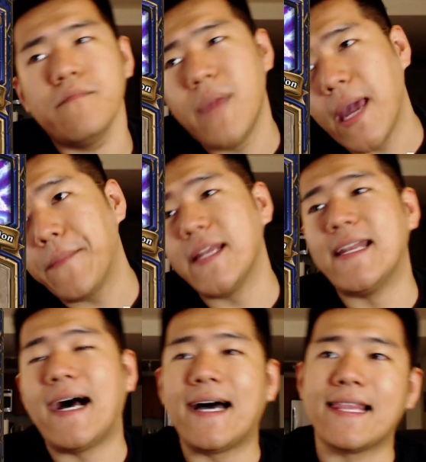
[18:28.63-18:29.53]
Maybe
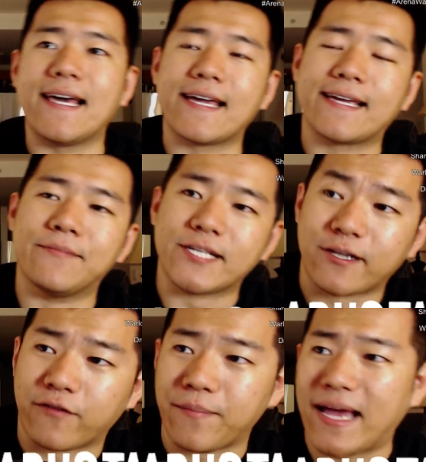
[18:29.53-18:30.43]
not like a
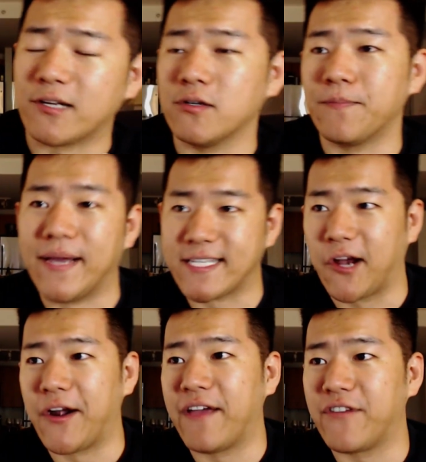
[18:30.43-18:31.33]
Muster for Battle
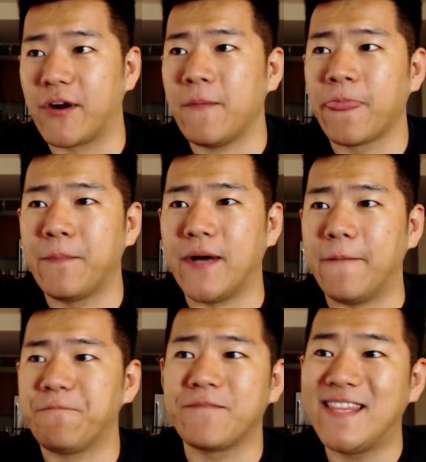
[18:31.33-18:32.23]
best card ever.
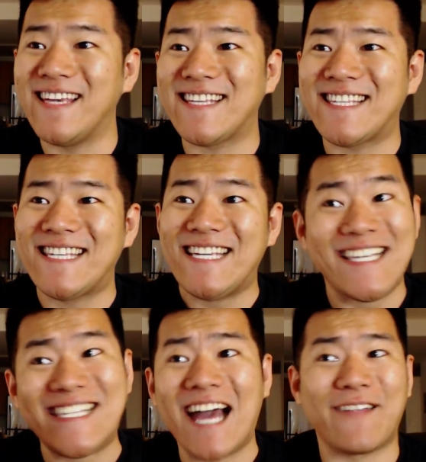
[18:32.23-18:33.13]
But this
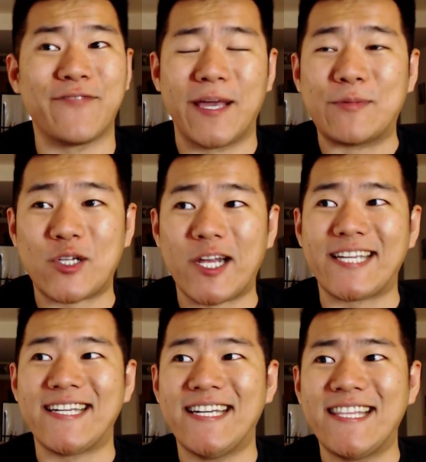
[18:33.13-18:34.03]
is not a Flame
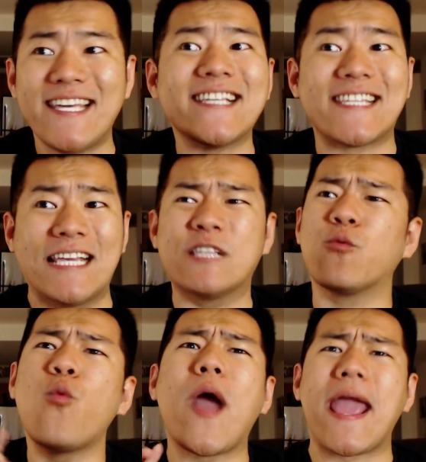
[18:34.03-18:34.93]
Strike. This
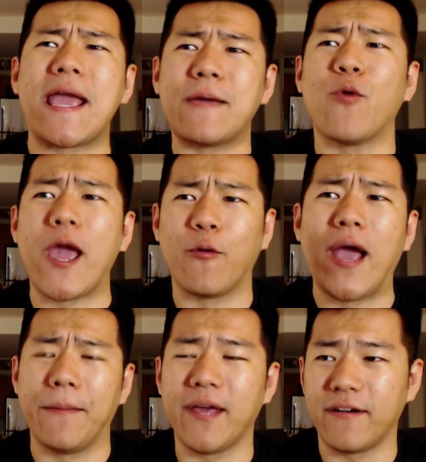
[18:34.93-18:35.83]
is way, way,
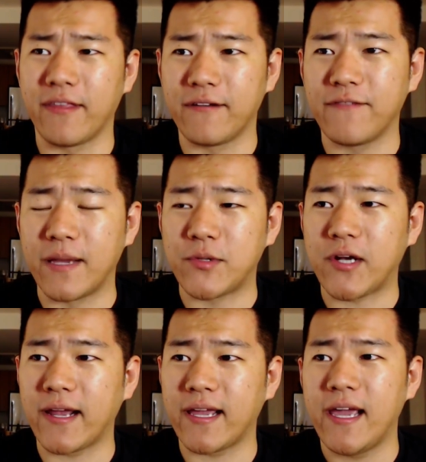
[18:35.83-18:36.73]
way better than a Flame
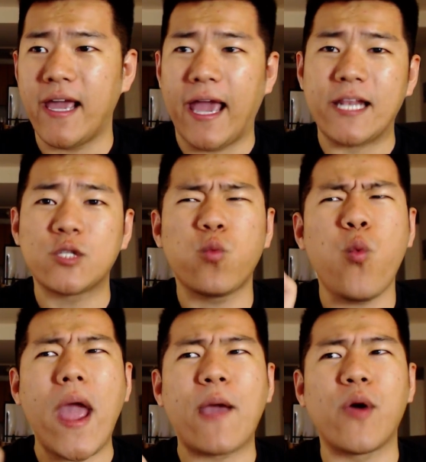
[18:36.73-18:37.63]
Strike. And it's
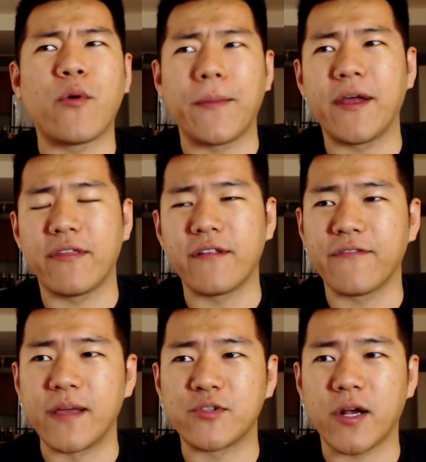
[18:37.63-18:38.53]
way, way, way better than
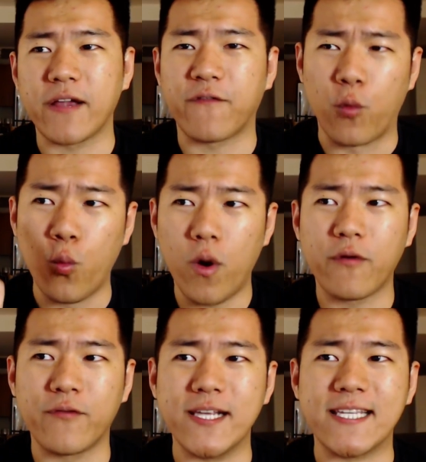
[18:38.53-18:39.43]
a Flame Strike for
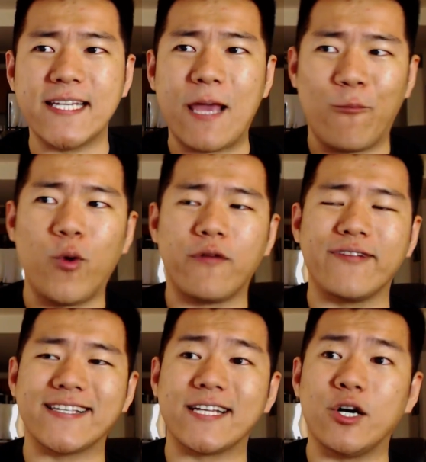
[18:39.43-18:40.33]
one reason and
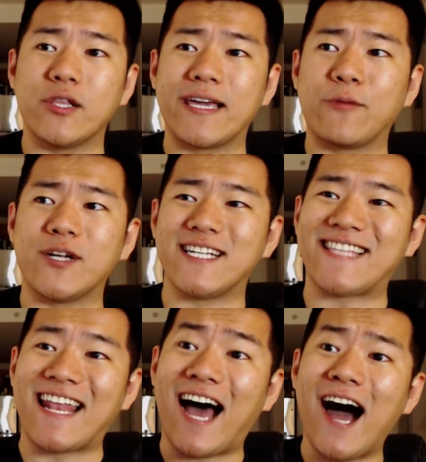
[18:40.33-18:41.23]
one reason only, which
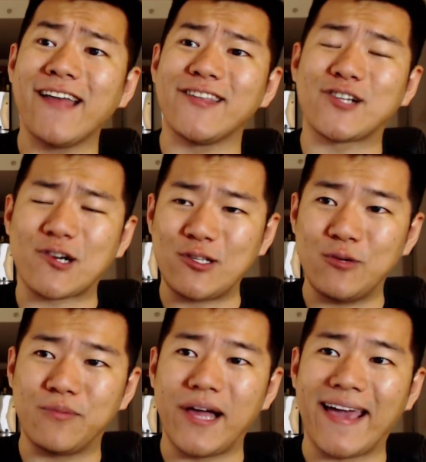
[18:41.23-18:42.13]
is that on the turn
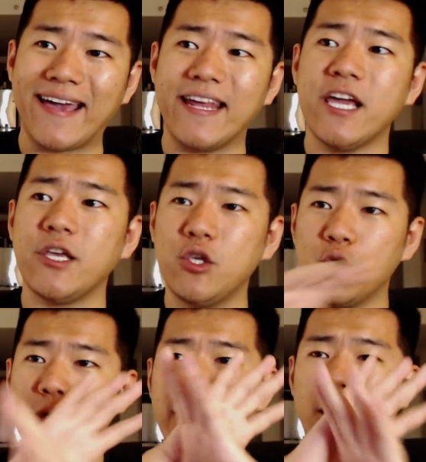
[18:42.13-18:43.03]
you play it,
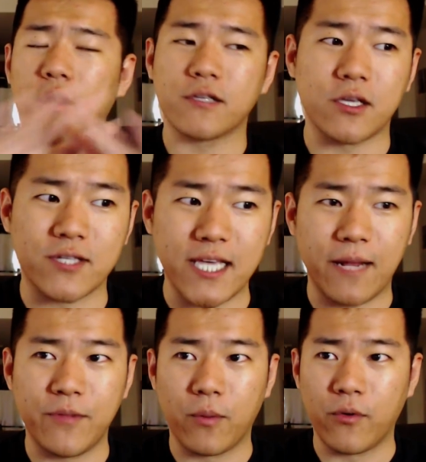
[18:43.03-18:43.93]
you can also
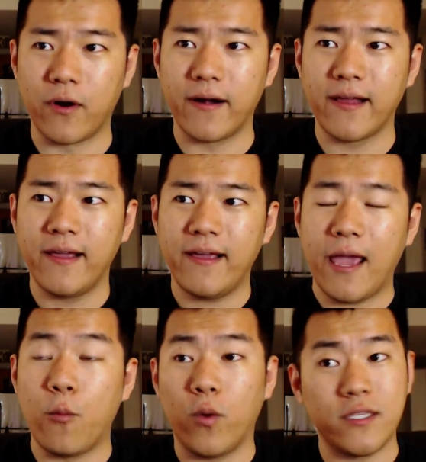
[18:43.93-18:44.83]
set up your board.
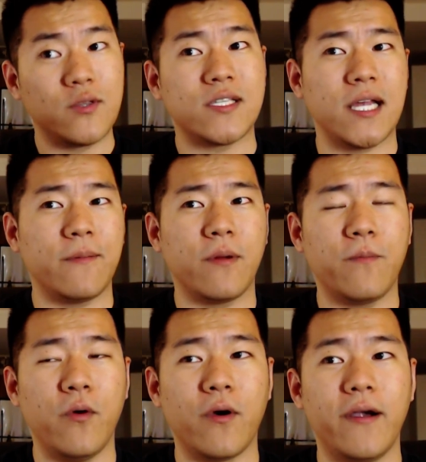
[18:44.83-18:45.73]
And once you set up
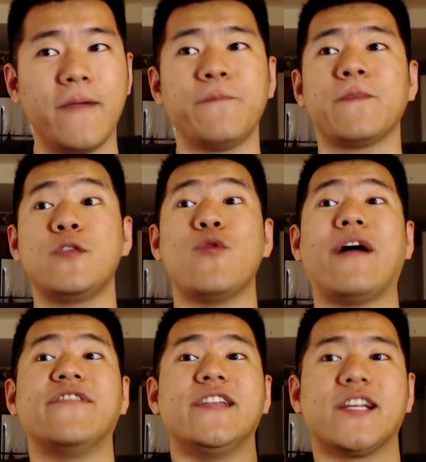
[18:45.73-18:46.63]
your board, you
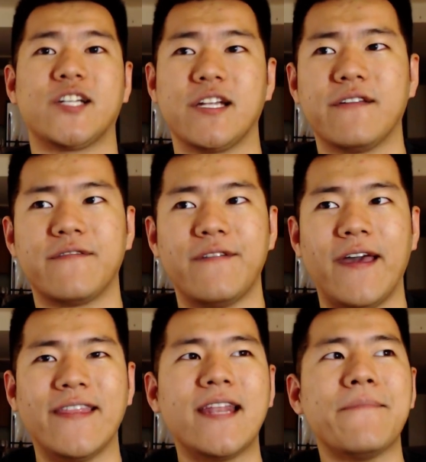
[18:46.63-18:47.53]
have initiative.
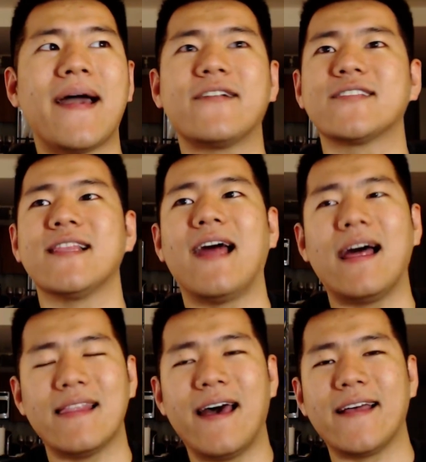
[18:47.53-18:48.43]
And then it matters a
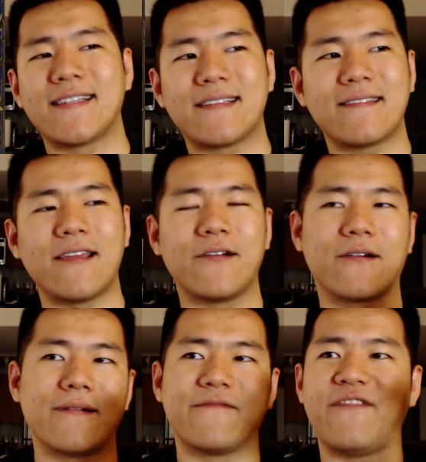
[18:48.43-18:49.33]
lot less that
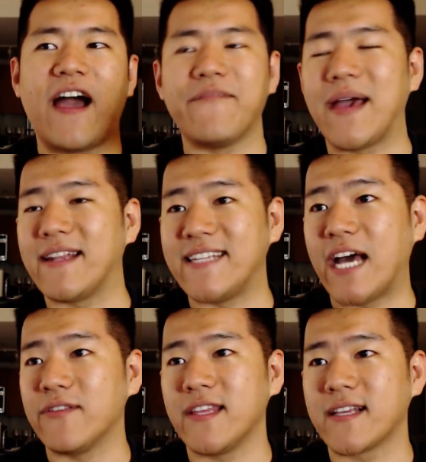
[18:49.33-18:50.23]
you're 5 mana
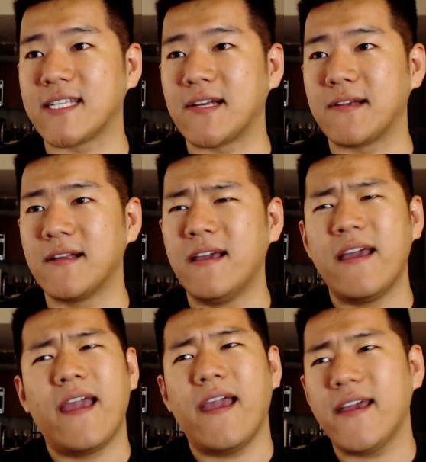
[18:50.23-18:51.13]
down the next turn.
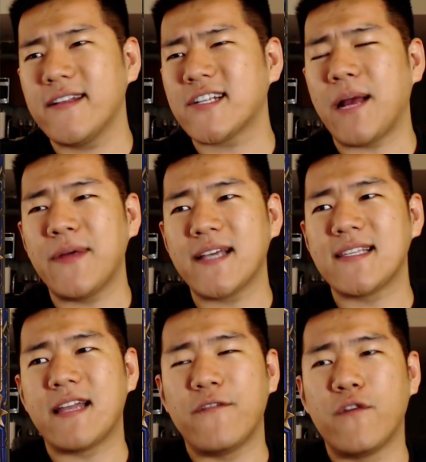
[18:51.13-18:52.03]
And Shaman
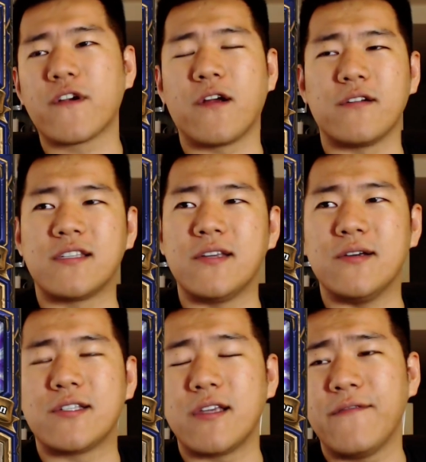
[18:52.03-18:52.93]
has a lot of overcards
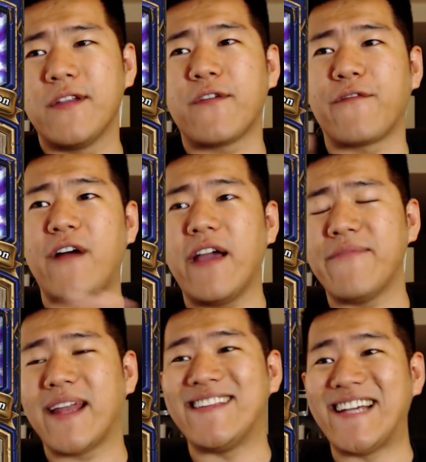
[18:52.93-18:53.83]
too. So even if you're
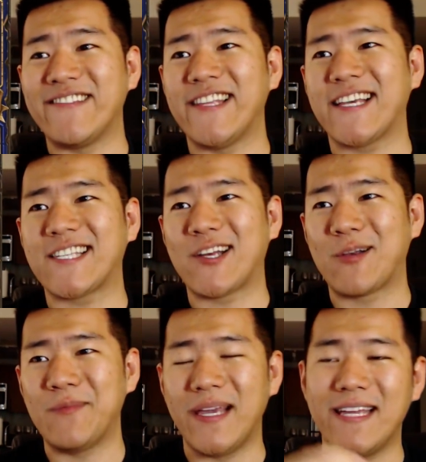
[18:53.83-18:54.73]
5 mana down the next
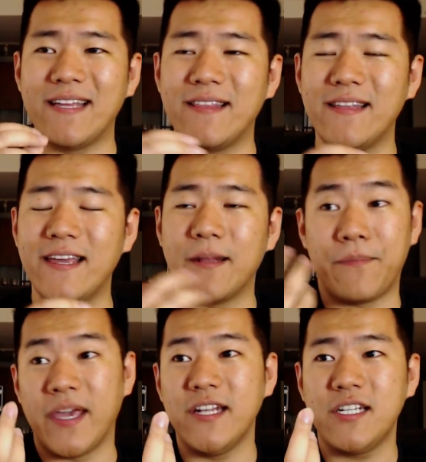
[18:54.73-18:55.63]
turn, in a
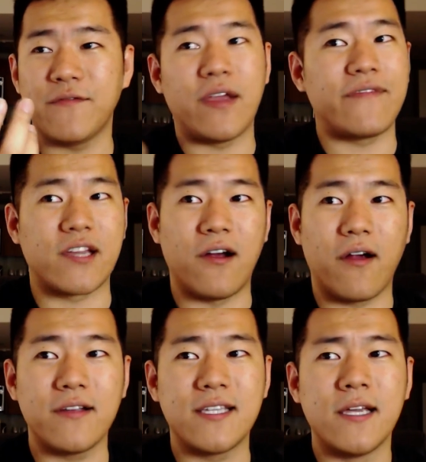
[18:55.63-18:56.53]
pinch, if you have the
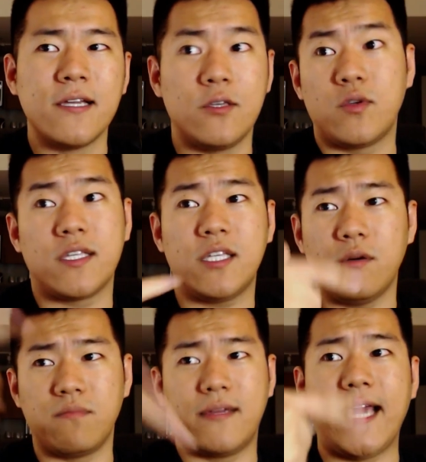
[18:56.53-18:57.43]
cards, you can
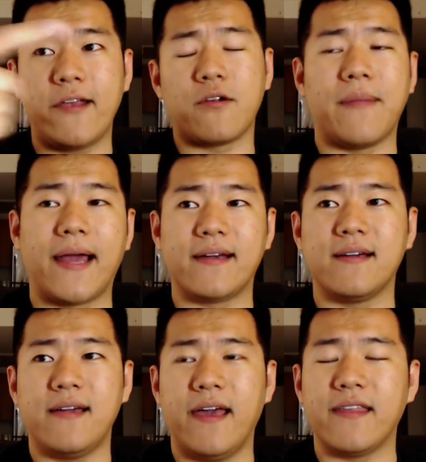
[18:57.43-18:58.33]
still get your
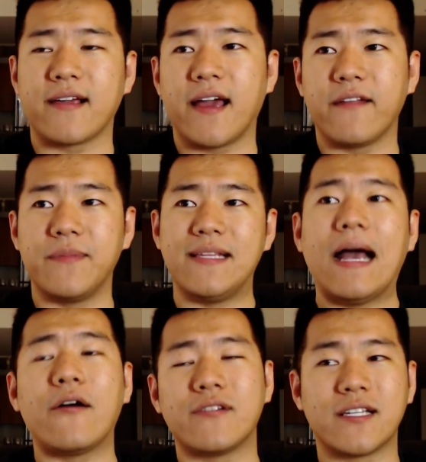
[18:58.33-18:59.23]
mana and then kind of be
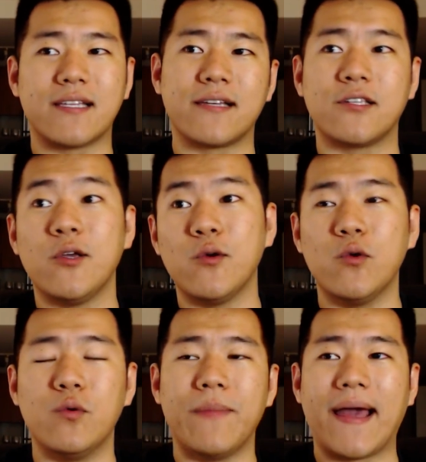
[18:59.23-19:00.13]
down just like
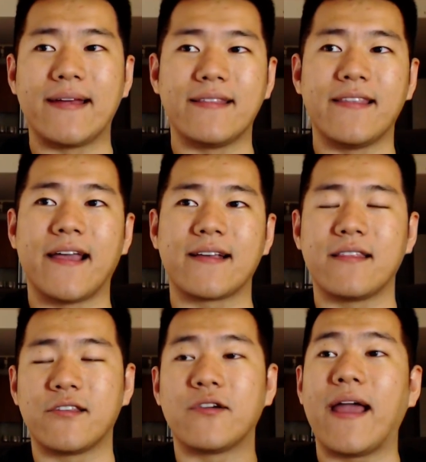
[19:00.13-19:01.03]
2 mana
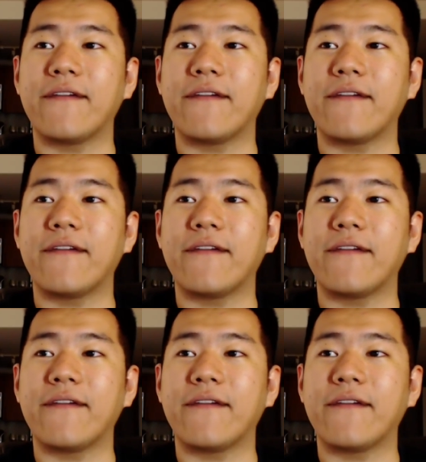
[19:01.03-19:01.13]
the turn